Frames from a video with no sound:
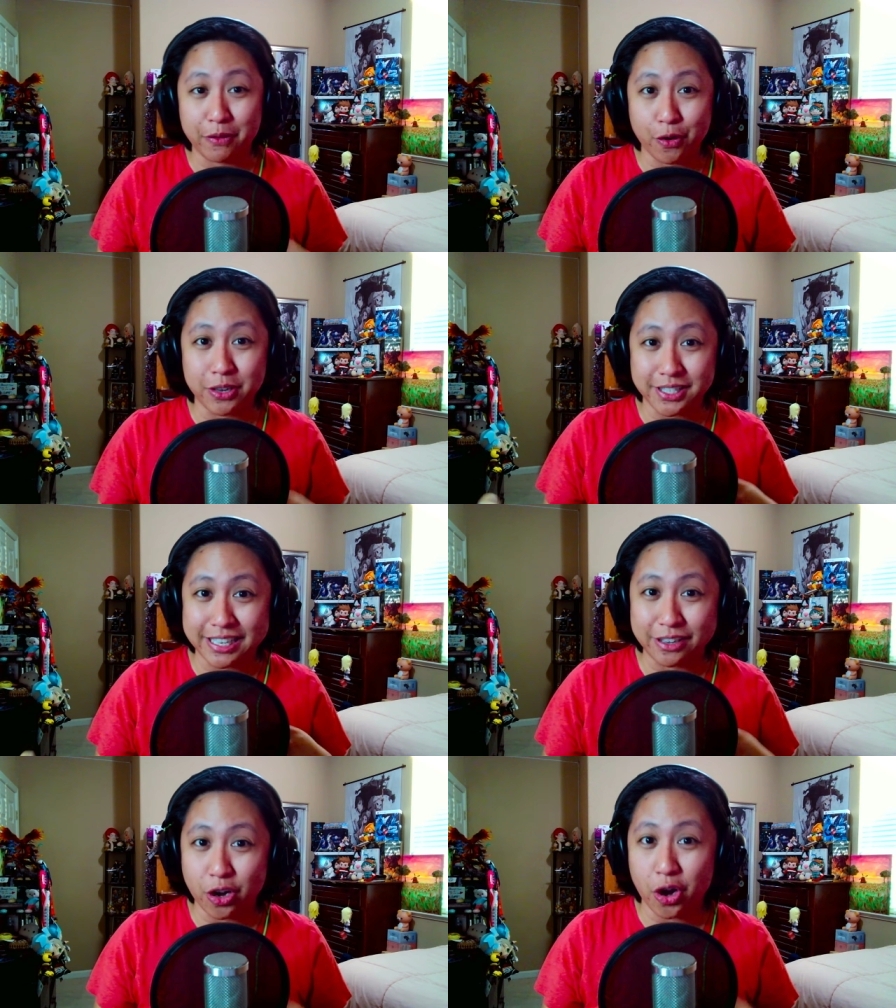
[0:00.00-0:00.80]

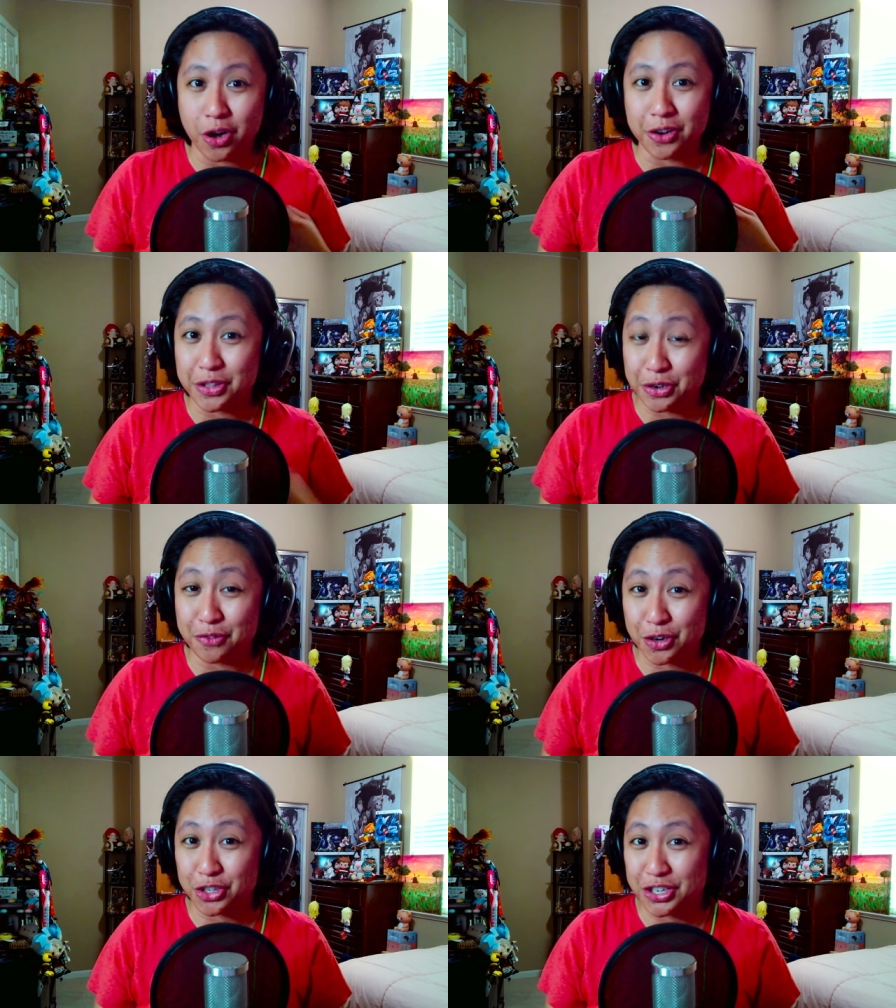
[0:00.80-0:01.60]
focusing on the
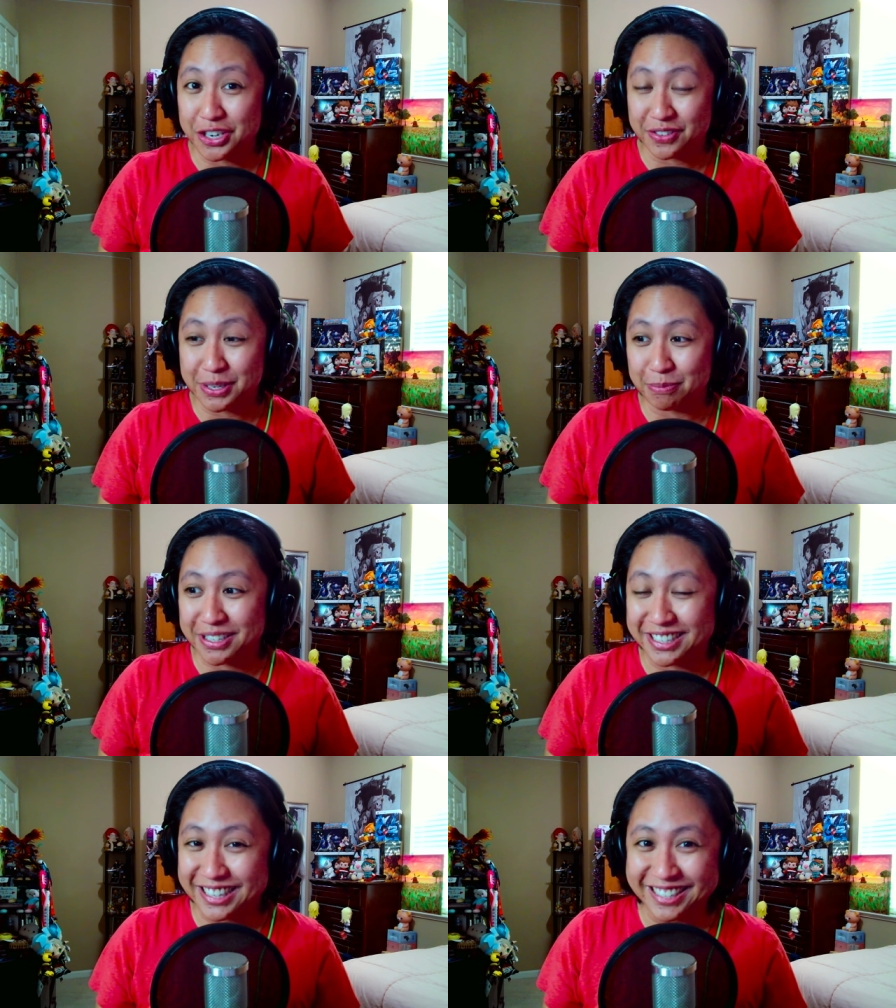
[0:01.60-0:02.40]
new version of
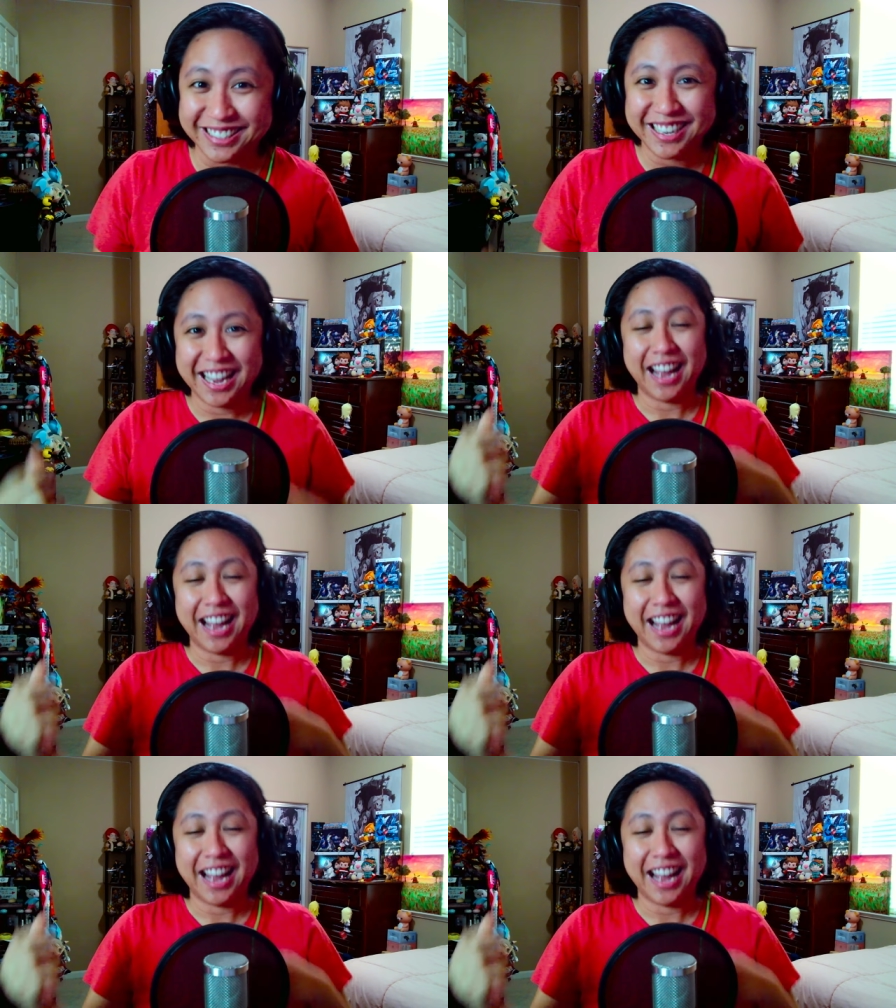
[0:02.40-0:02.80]
Simple and Clean.